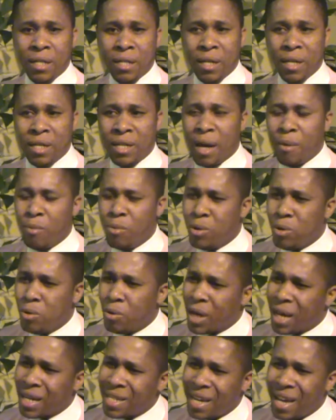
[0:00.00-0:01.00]
And I would
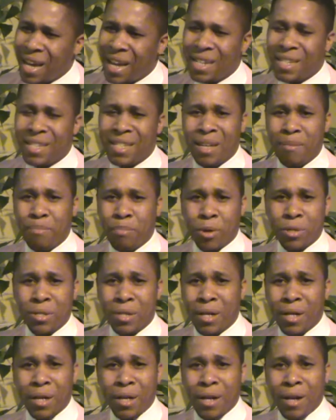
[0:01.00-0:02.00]
look at her and say, "But
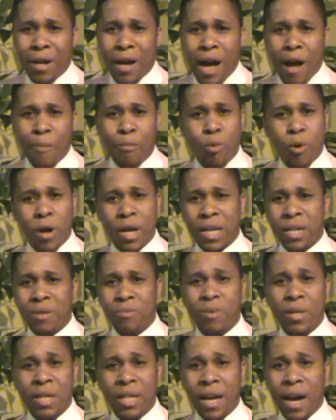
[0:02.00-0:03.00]
I'm working
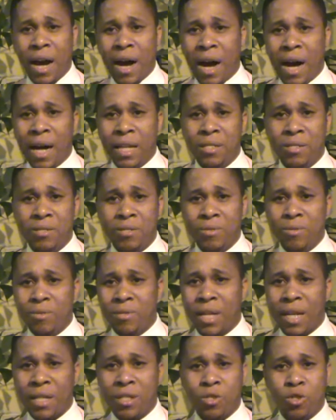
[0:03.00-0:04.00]
really hard. You know
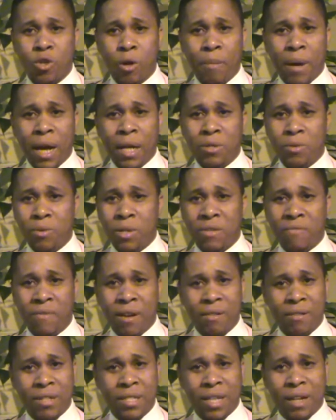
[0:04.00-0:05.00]
that the job I do is
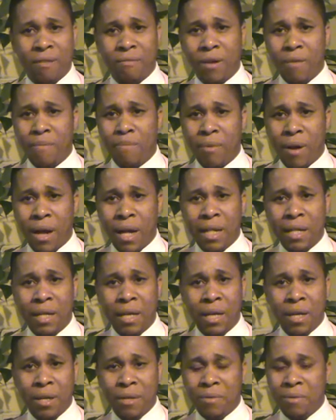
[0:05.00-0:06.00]
very cerebral.
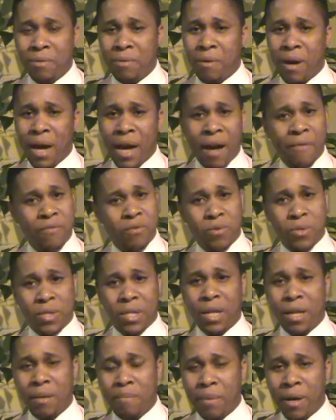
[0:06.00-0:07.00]
I have to
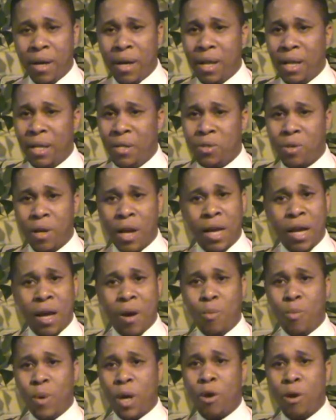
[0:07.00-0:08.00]
sleep early so I
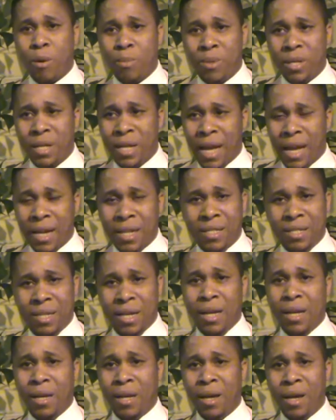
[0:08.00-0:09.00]
can wake up the next
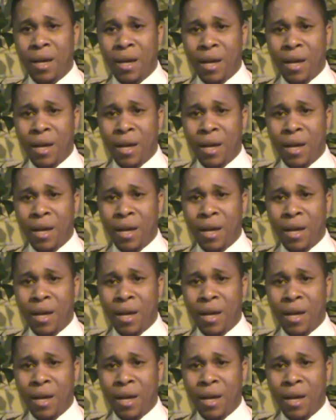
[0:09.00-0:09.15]
day."